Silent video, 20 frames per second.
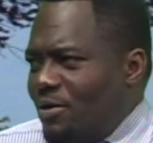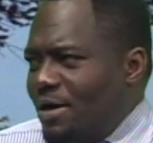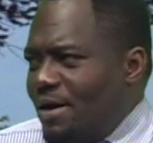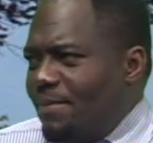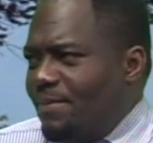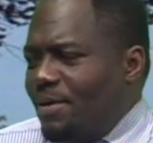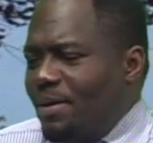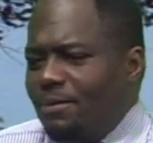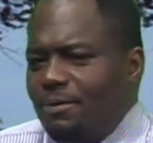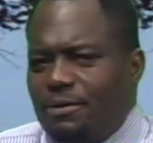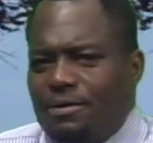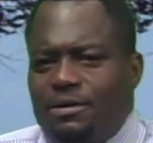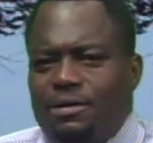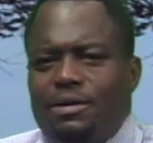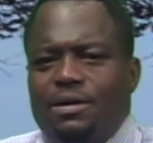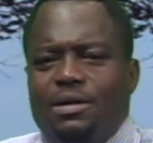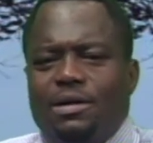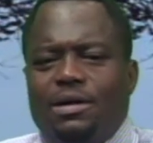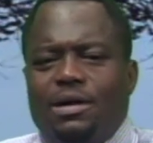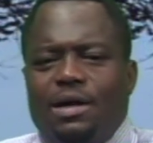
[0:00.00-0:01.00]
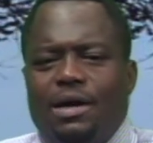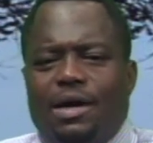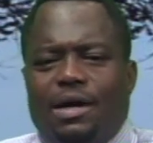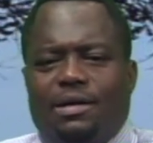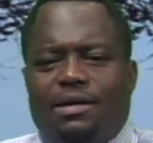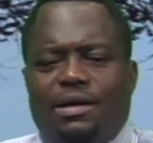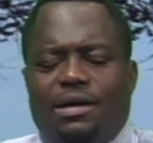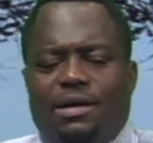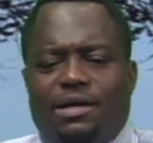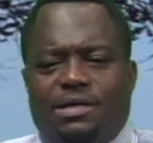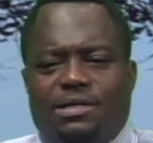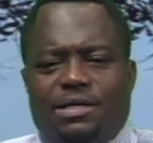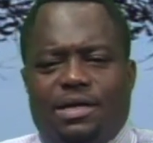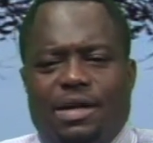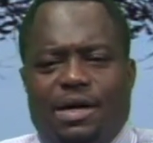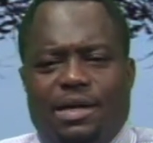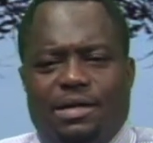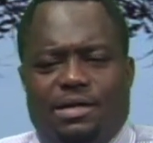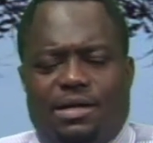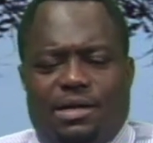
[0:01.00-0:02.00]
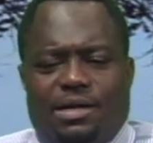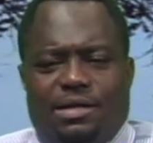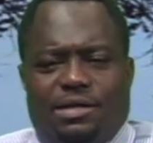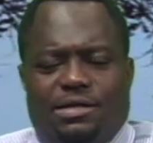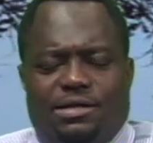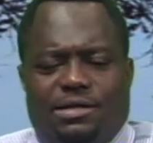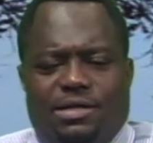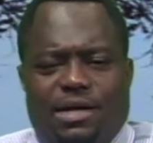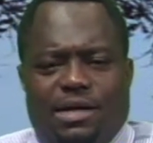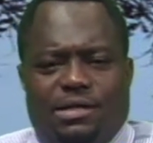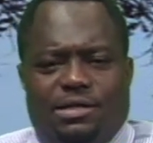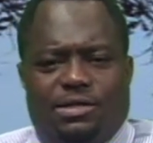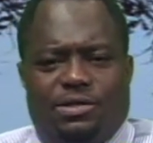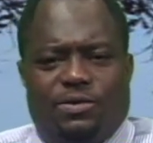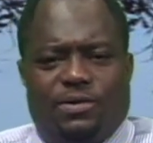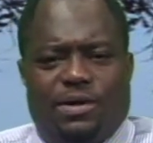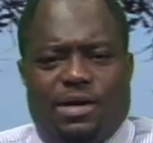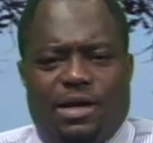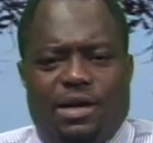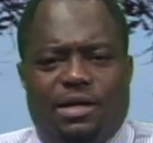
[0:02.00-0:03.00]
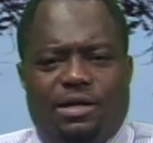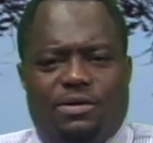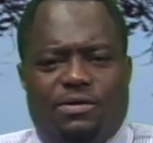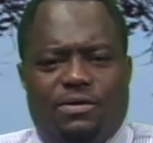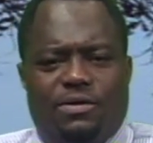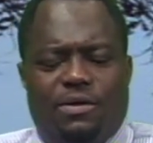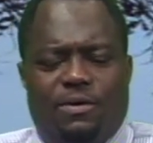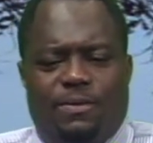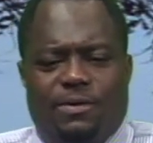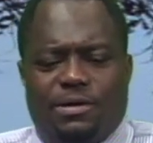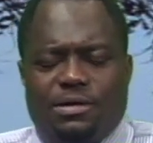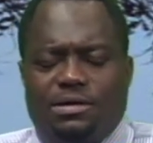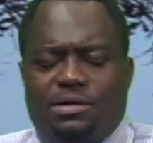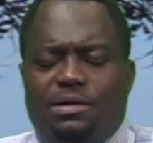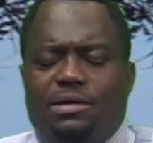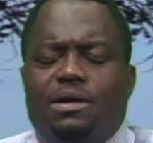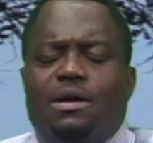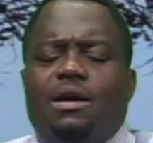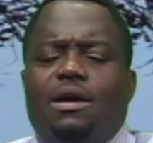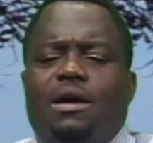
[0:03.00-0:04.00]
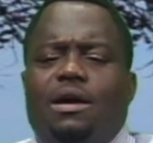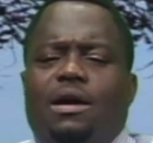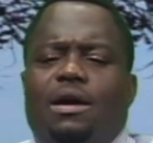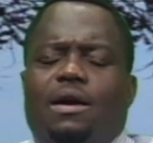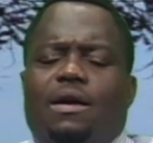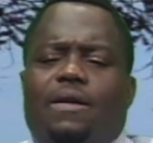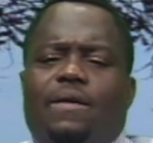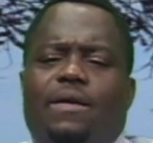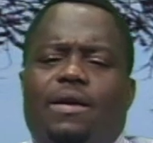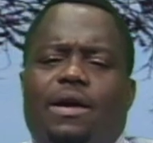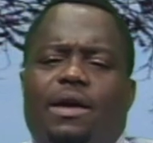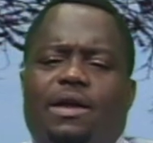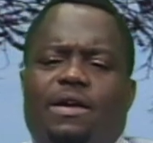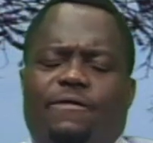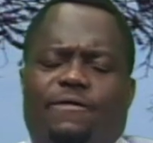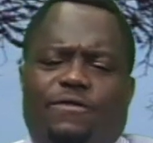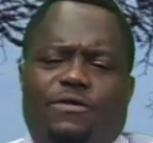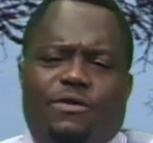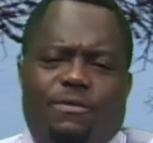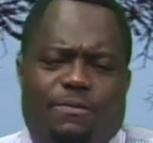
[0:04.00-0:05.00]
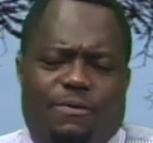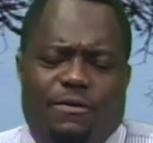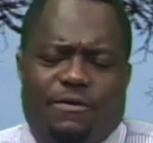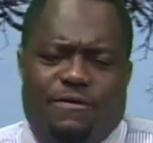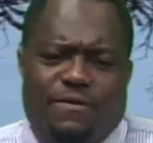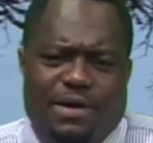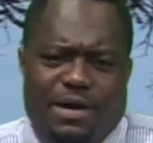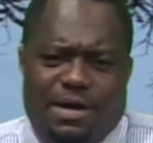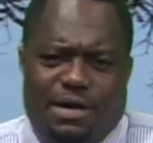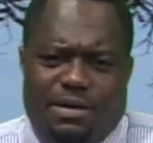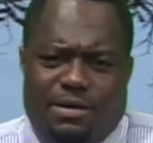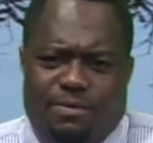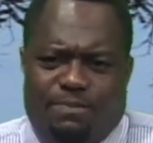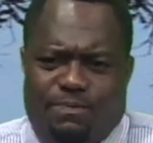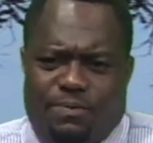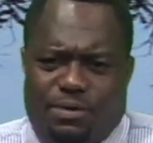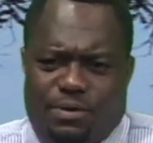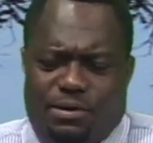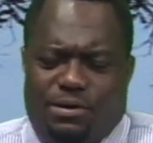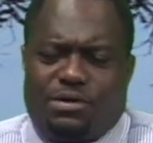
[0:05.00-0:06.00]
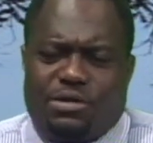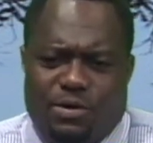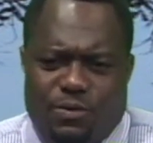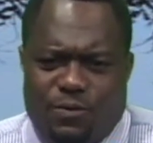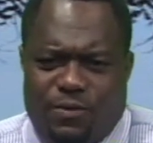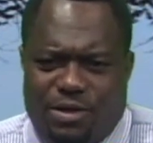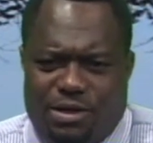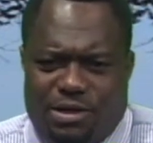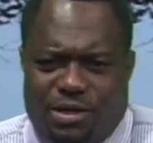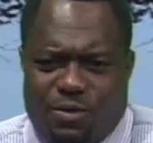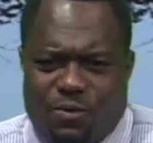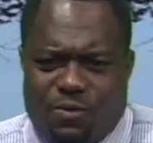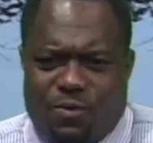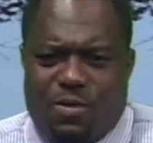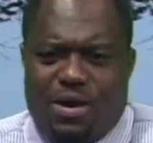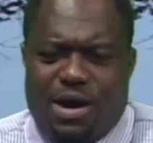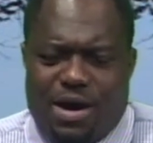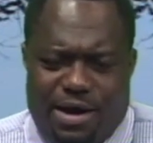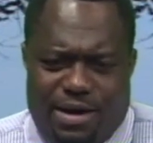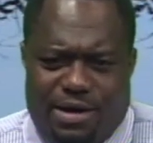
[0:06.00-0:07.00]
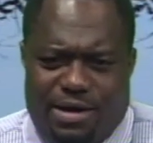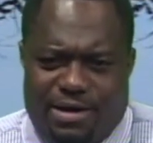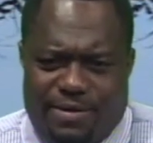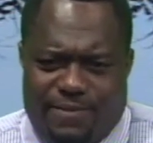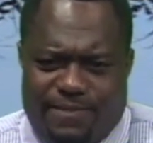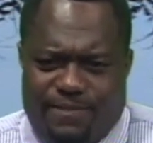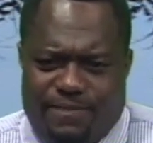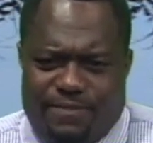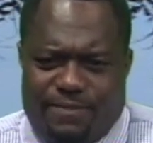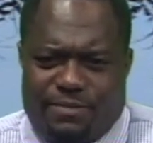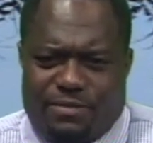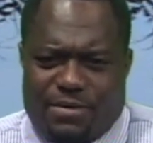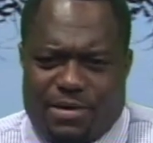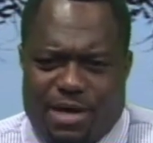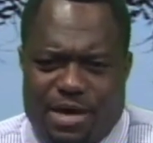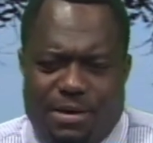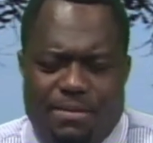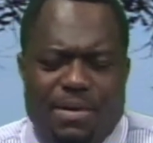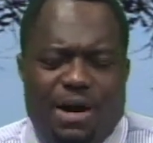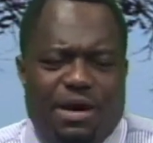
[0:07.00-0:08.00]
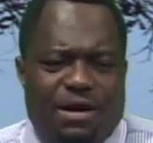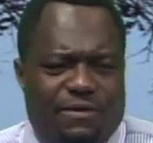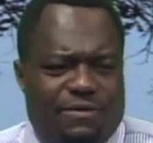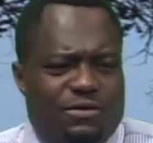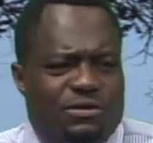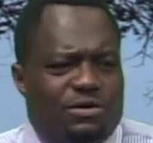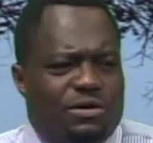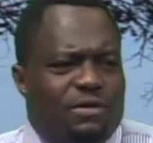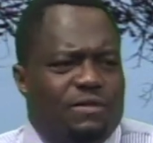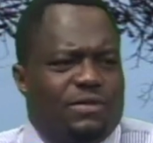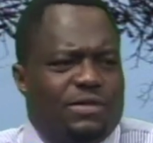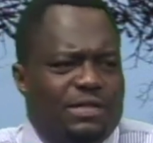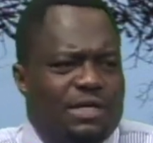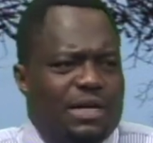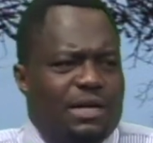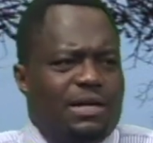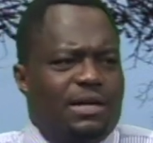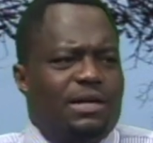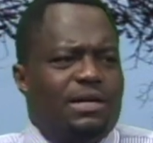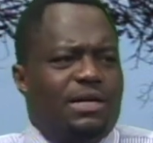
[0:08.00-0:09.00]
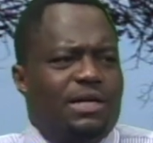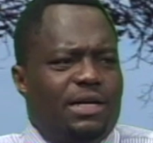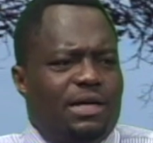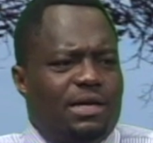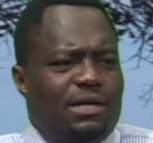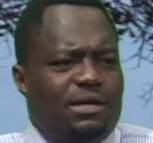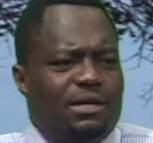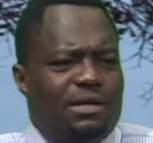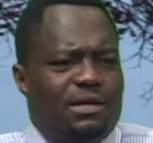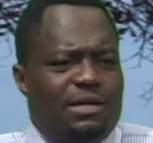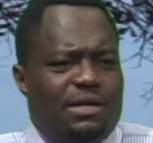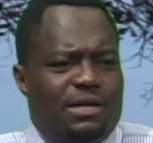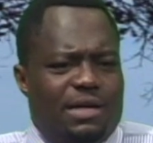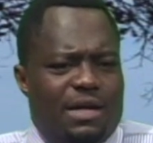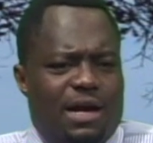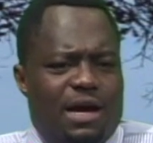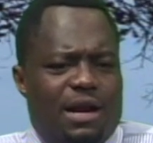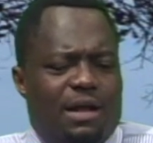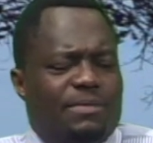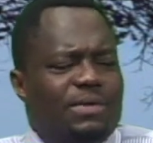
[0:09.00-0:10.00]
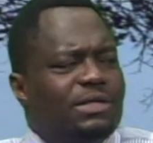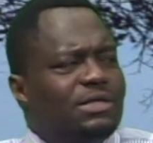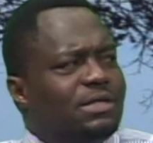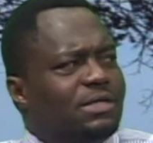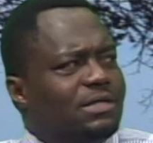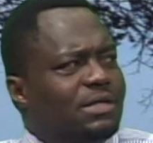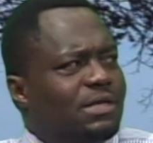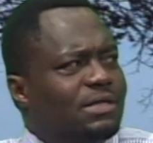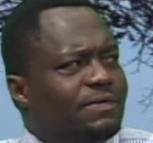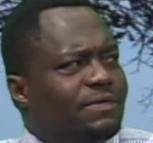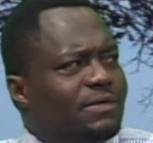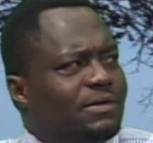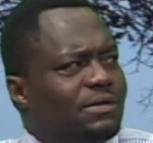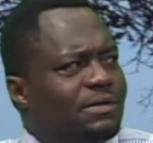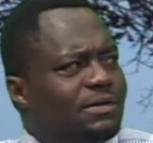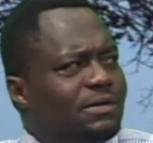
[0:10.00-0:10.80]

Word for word: are people. I think it's I think it takes to getting to know person. Mm. If you provide the person with the right amount of service that they need, they're gonna be successful.